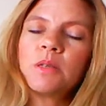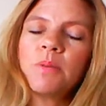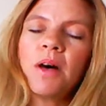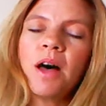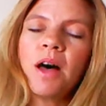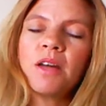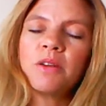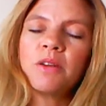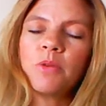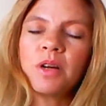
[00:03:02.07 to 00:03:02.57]

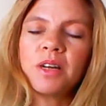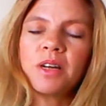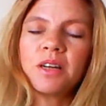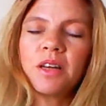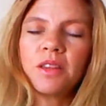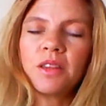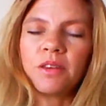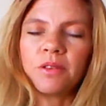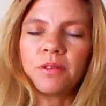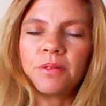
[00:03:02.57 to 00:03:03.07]
upon one
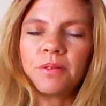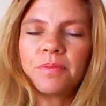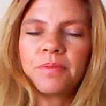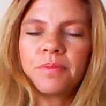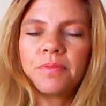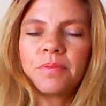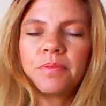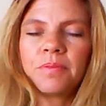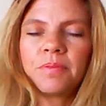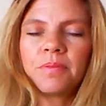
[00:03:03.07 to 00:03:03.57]
another.
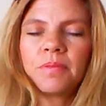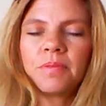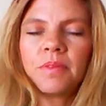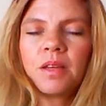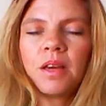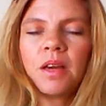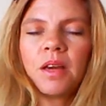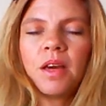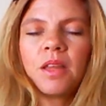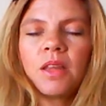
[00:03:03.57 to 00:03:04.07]

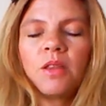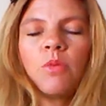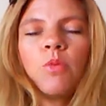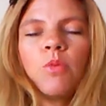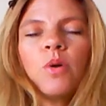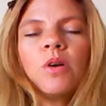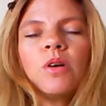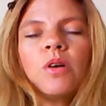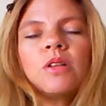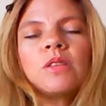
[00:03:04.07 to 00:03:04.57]
The
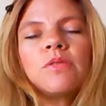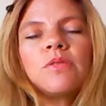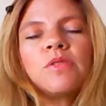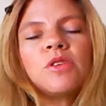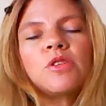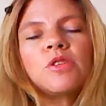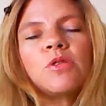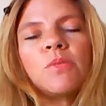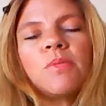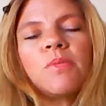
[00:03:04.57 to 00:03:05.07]
world of the
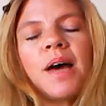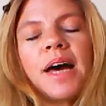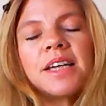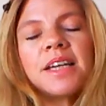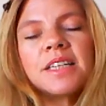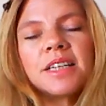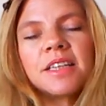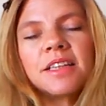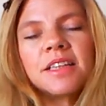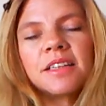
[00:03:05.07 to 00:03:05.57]

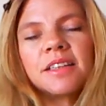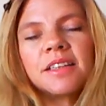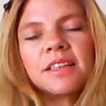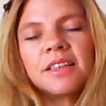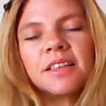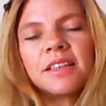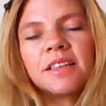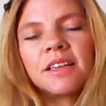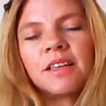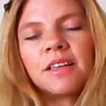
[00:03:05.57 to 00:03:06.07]
traumatic
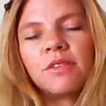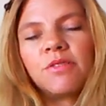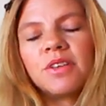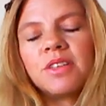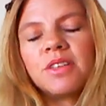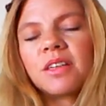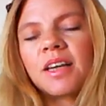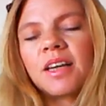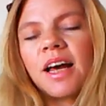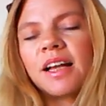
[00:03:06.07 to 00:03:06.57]

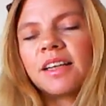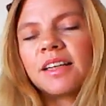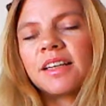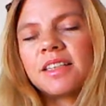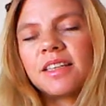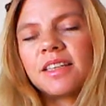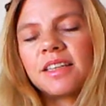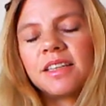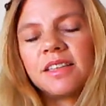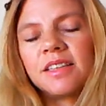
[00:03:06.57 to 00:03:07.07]

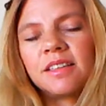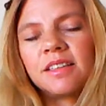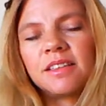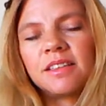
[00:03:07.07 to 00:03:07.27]
physicality